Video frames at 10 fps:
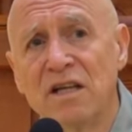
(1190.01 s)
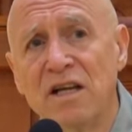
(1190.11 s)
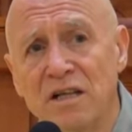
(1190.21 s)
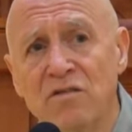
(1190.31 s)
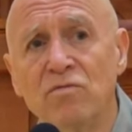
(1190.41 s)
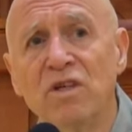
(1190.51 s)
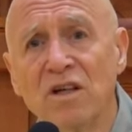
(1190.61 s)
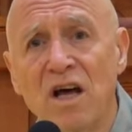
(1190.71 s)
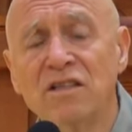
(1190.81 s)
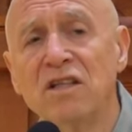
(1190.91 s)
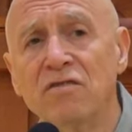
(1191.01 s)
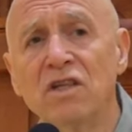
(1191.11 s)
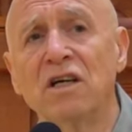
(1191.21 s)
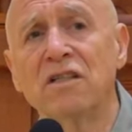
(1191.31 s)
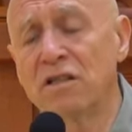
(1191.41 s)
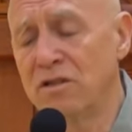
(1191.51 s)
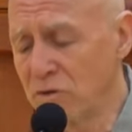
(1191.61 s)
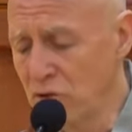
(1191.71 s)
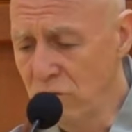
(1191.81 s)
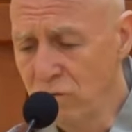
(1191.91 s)
and realized, even he got this
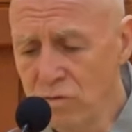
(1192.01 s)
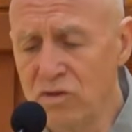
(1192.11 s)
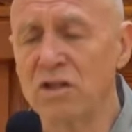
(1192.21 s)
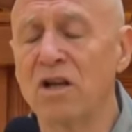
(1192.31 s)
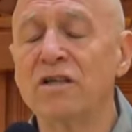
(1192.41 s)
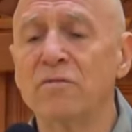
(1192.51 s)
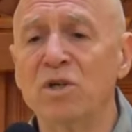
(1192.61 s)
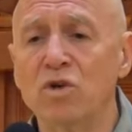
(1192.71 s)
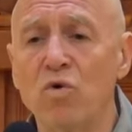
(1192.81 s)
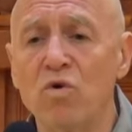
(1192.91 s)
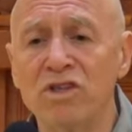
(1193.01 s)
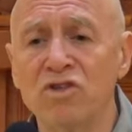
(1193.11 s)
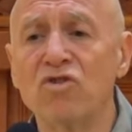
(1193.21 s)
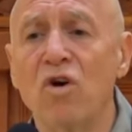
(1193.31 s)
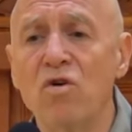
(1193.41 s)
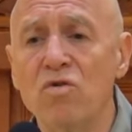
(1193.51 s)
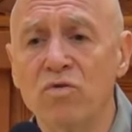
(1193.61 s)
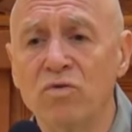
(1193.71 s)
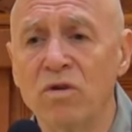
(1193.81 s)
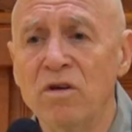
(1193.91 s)
huge enlightenment on his
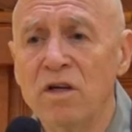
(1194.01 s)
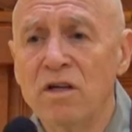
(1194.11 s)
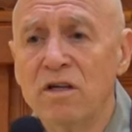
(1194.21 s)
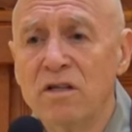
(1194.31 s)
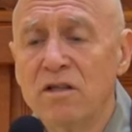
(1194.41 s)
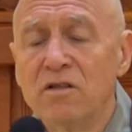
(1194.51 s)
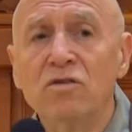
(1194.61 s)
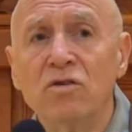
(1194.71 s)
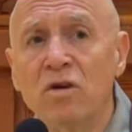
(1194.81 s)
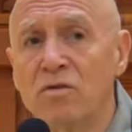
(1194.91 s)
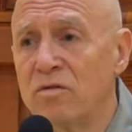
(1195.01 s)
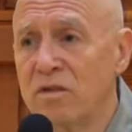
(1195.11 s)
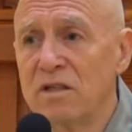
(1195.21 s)
own, you know,